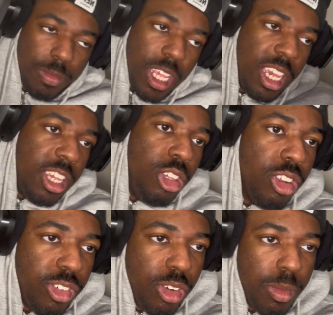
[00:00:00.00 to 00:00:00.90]
And
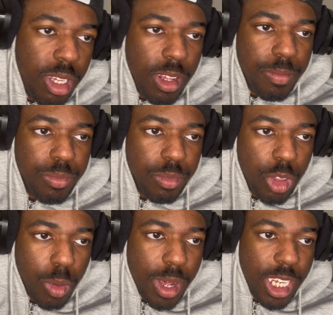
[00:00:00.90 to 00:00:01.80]
you feel me?
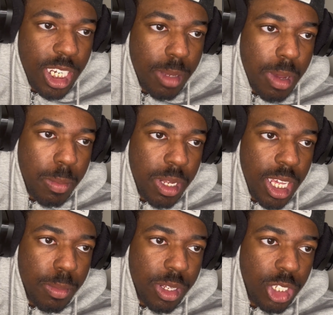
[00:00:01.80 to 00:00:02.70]
Nobody did my
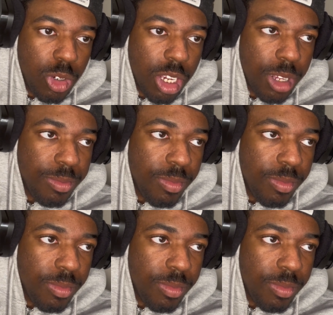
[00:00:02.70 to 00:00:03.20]
plan, but it's okay.